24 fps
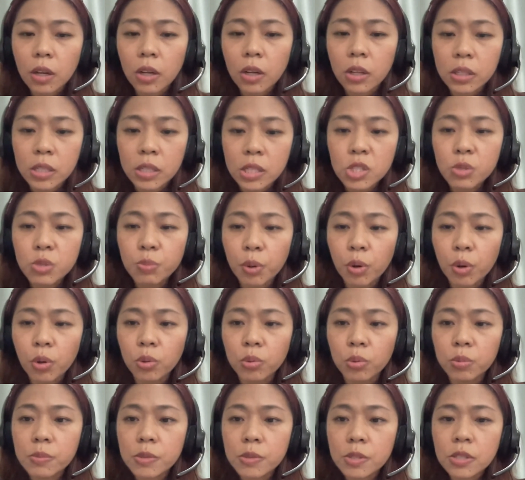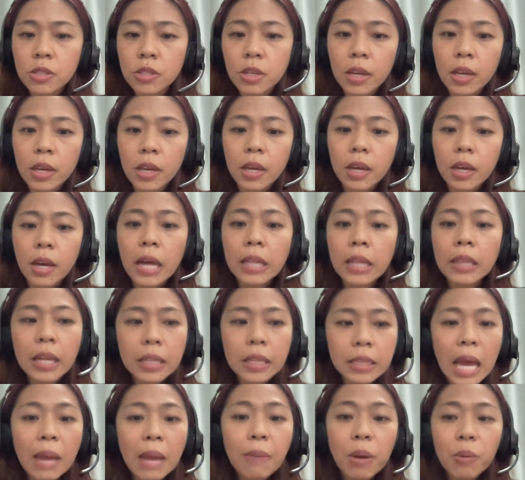these poems. At
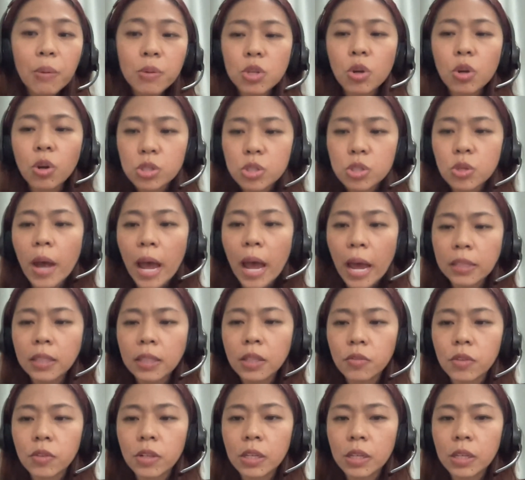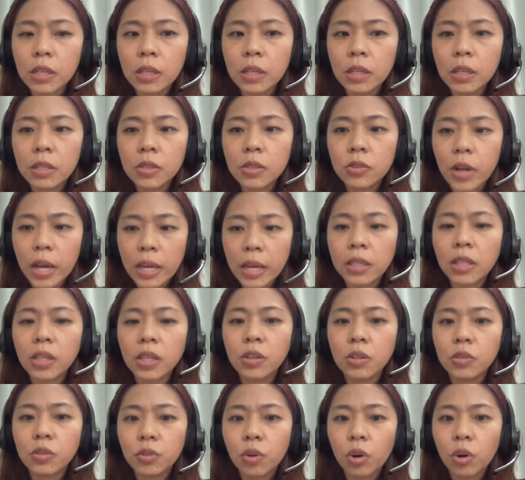that time, I was also actively
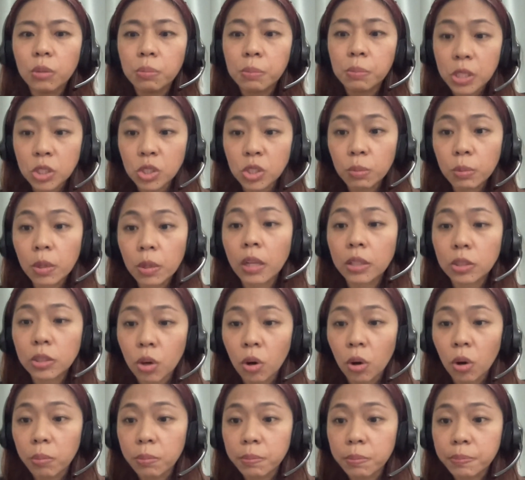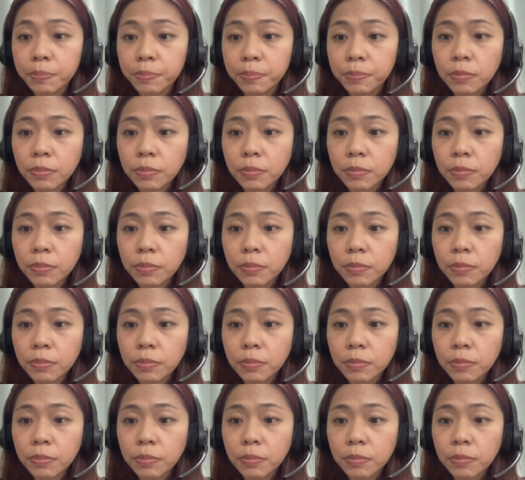writing on medium.com.